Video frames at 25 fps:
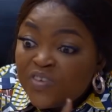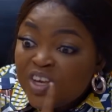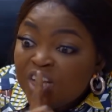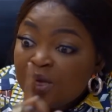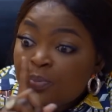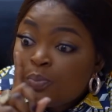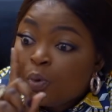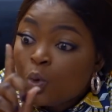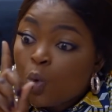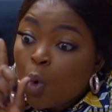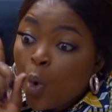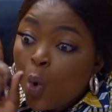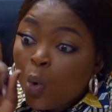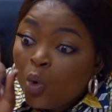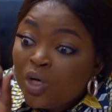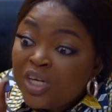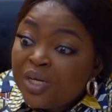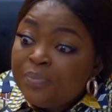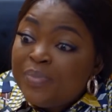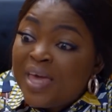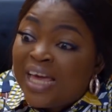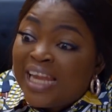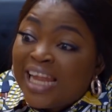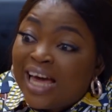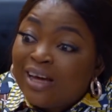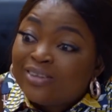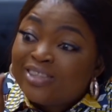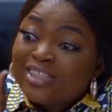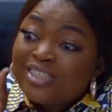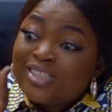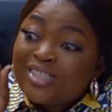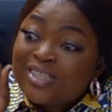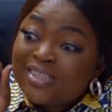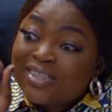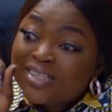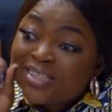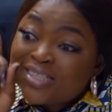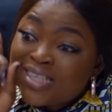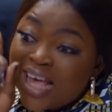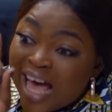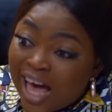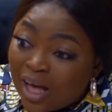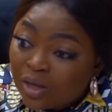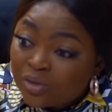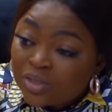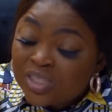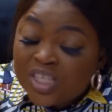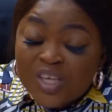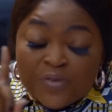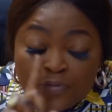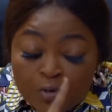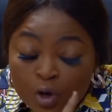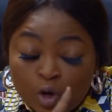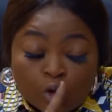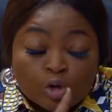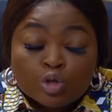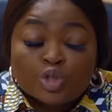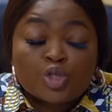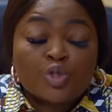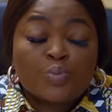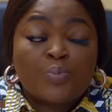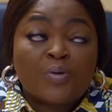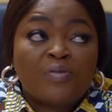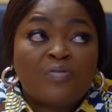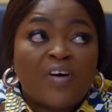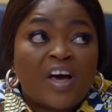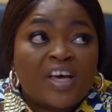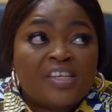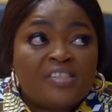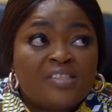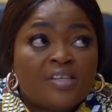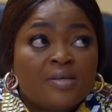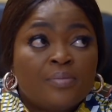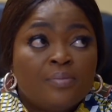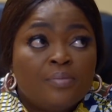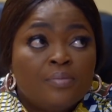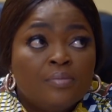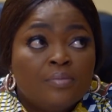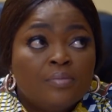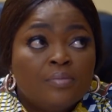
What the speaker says: Philip will only be allowed into this house if you're going to supervise him.